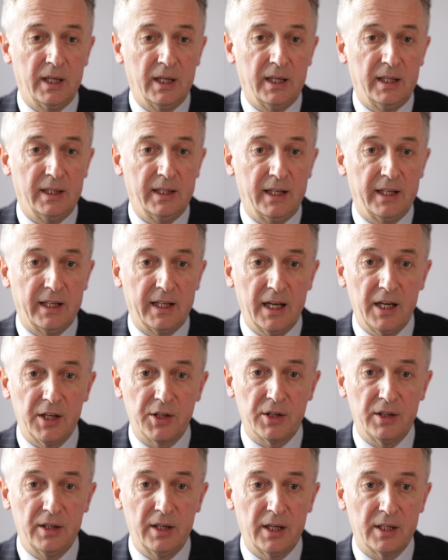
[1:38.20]

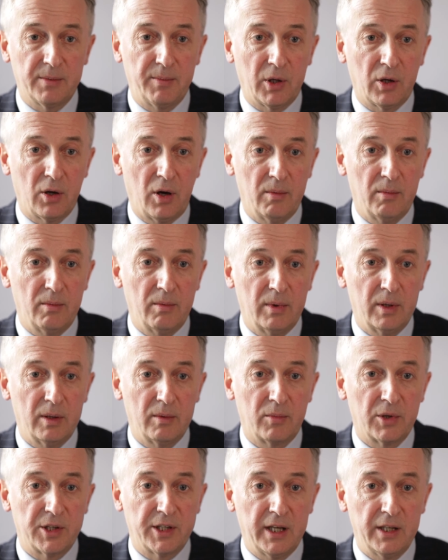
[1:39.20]
Litigation has become
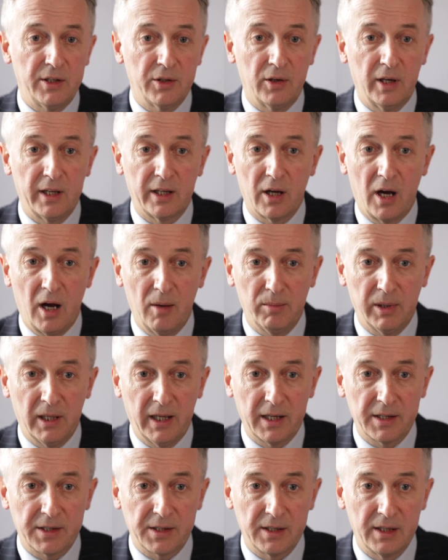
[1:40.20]
procedurally
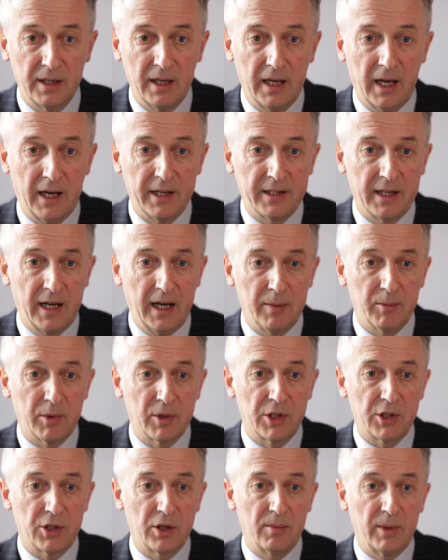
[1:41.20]
complex and
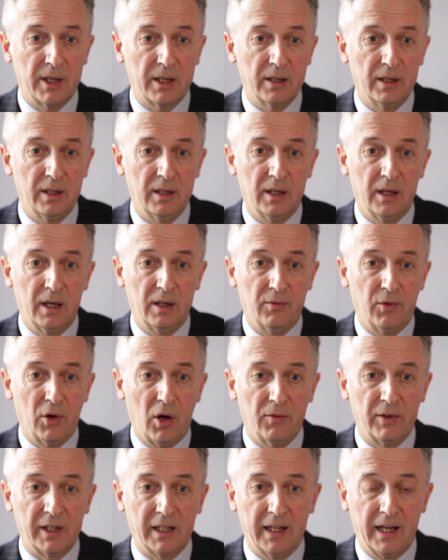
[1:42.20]
time-consuming,
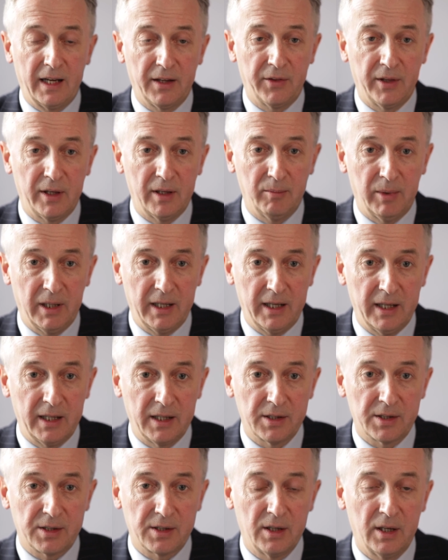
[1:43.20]
involving lengthy
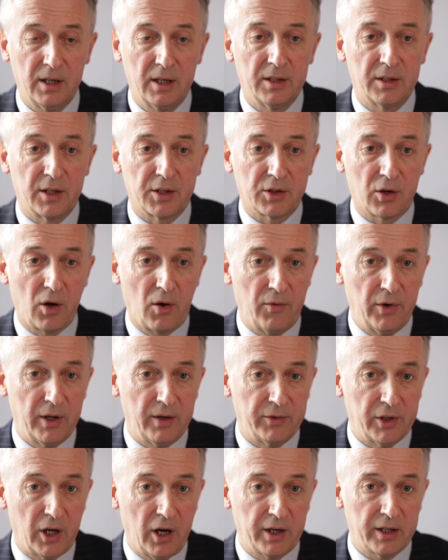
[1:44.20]
pleadings, discovery
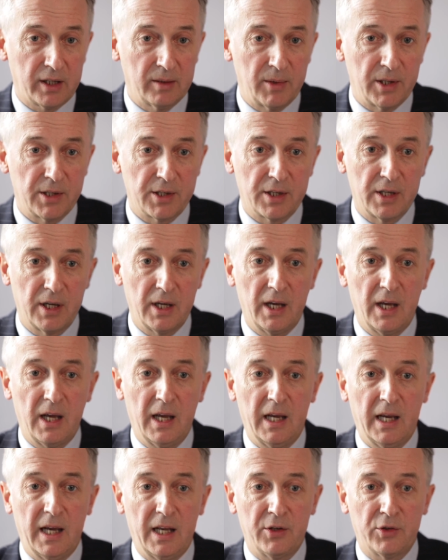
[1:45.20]
of documents,
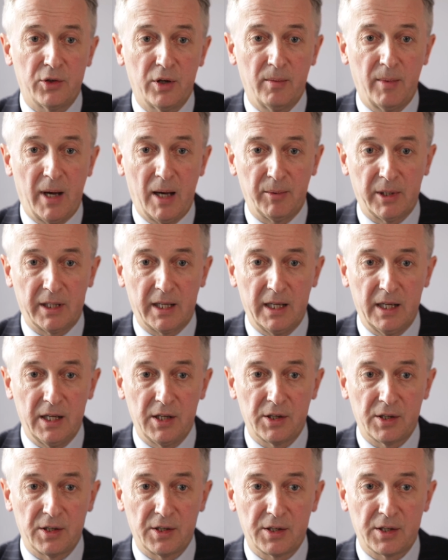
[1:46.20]
interim
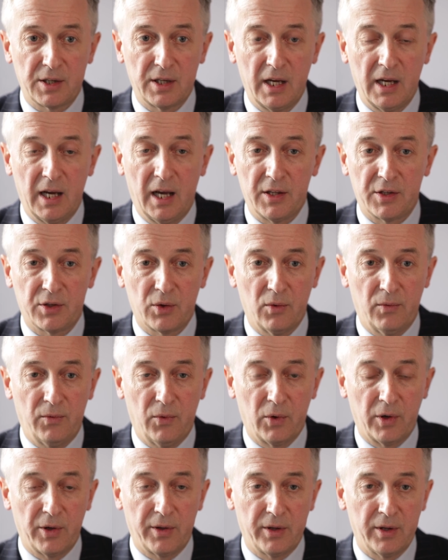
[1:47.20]
applications, and so
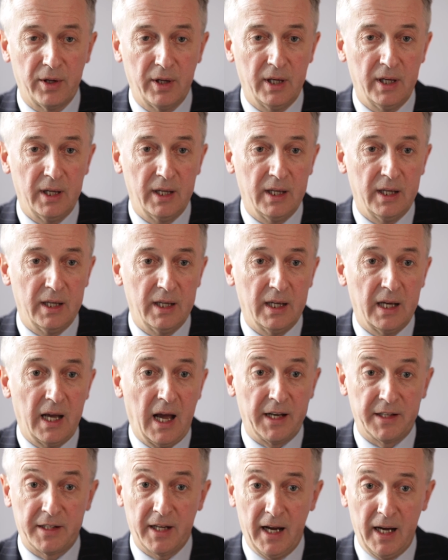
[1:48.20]
forth.
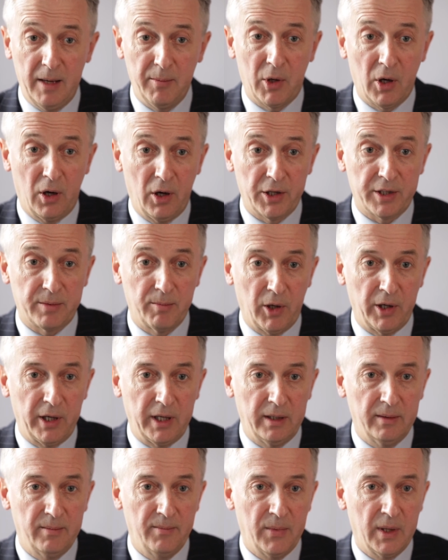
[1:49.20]
And time costs money.